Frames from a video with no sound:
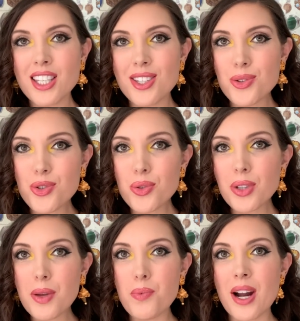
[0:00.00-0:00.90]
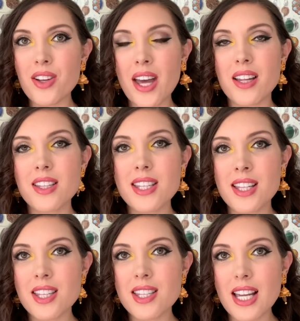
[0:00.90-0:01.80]
usually where that
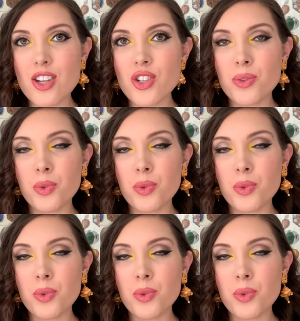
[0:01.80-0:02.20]
sensation